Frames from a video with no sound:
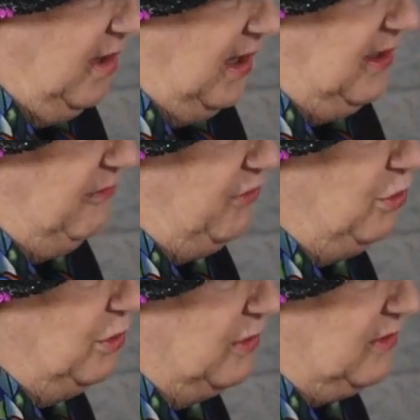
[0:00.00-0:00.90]
And if you
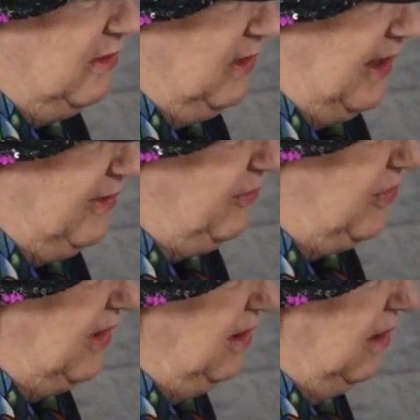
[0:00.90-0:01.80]
use a lot of
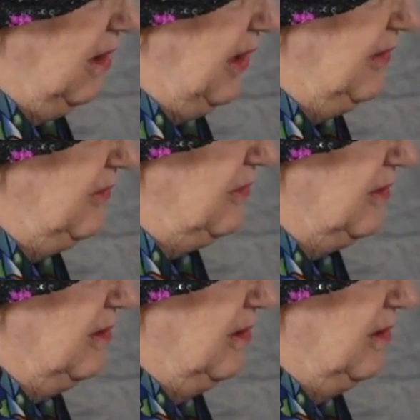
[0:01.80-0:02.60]
thin lines,